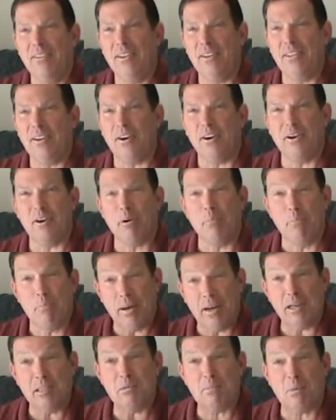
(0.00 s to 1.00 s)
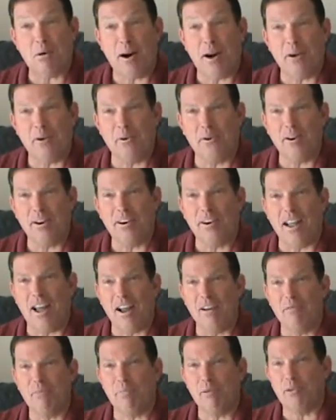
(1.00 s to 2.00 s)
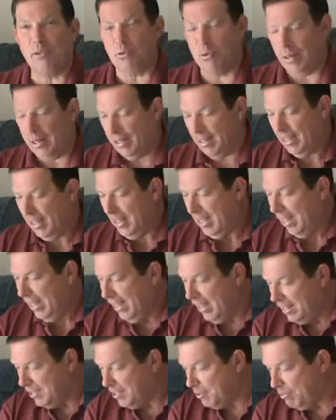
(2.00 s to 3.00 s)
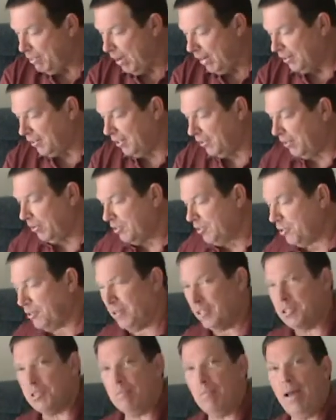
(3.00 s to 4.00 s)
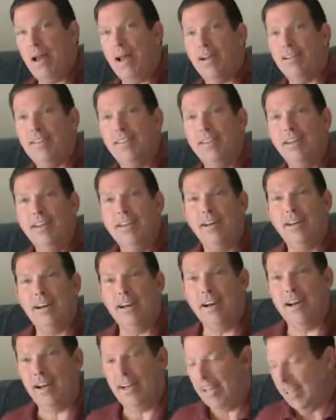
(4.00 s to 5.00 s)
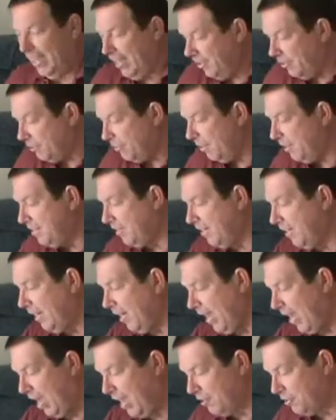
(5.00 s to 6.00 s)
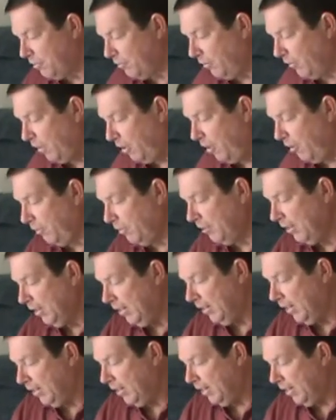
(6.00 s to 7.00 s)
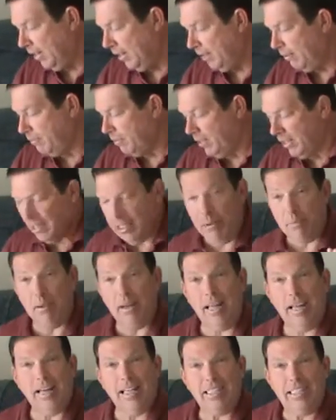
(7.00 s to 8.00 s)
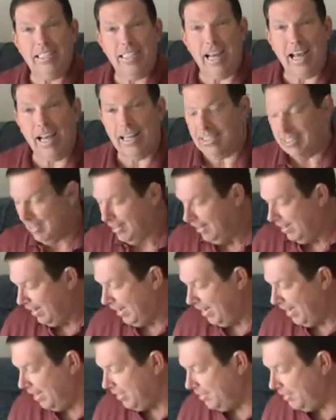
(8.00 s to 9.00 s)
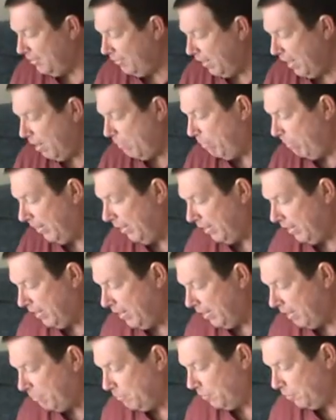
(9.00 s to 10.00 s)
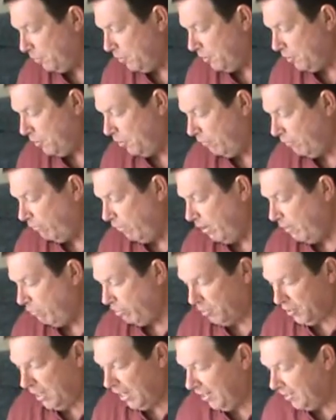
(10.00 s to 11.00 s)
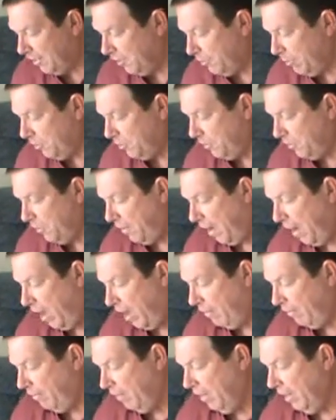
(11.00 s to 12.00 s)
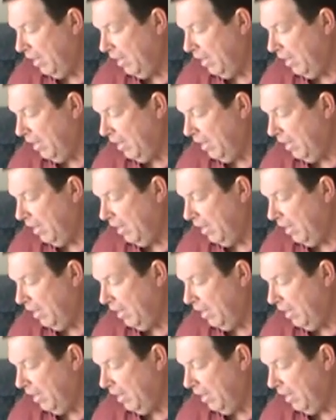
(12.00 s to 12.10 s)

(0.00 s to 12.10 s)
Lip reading: that are your biggest priority in life between inspecting what you expect, increasing cash flow, eliminating debt, developing an emergency fund, protecting what you have,